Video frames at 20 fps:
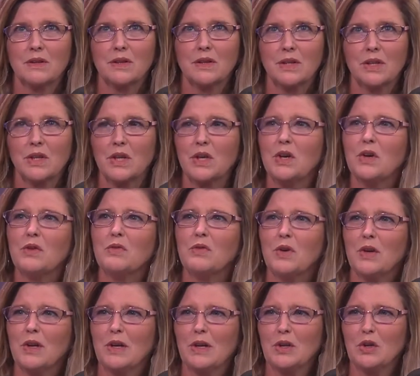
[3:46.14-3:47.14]
give
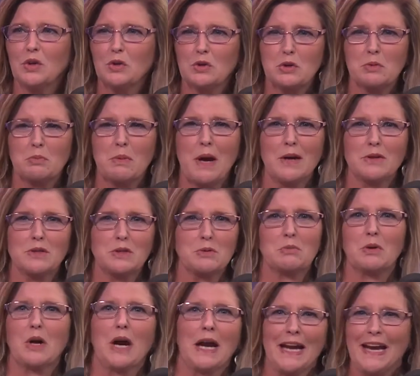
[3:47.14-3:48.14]
your spouse a
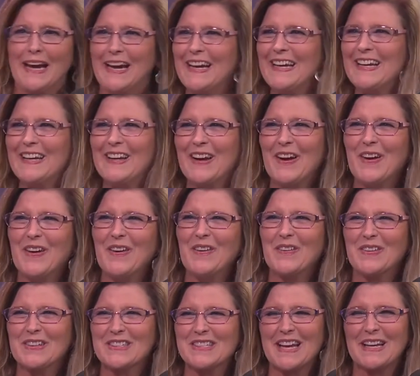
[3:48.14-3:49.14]
break, you know,
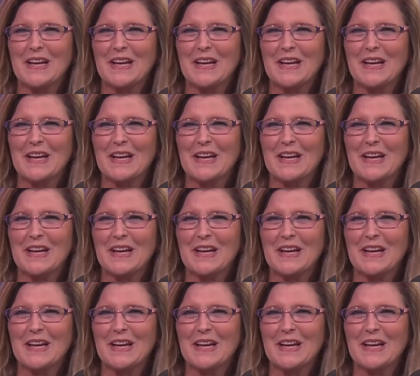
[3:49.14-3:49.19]
or it's mm-hmm.